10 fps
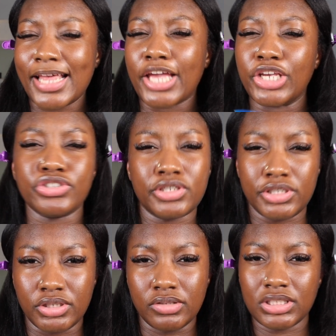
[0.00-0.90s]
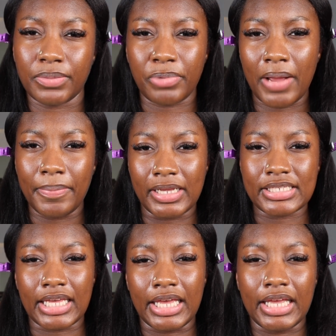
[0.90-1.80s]
that I usually use to prep my
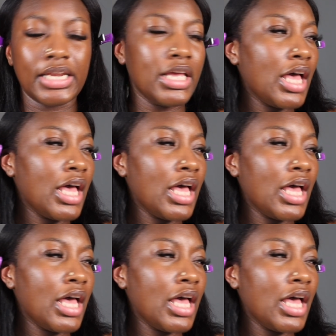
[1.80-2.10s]
skin.